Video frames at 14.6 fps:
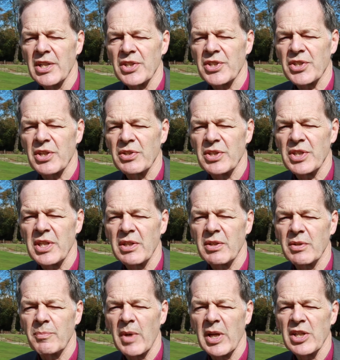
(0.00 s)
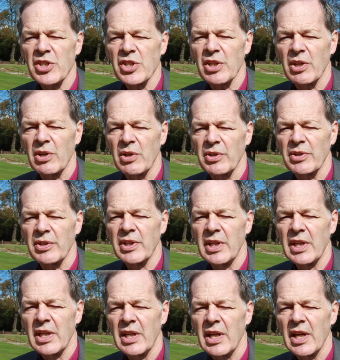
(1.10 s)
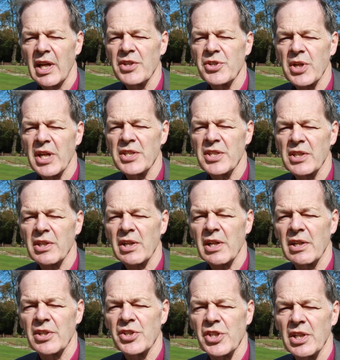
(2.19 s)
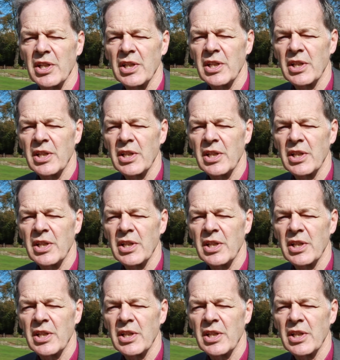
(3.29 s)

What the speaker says: so that he could major on educating the clergy,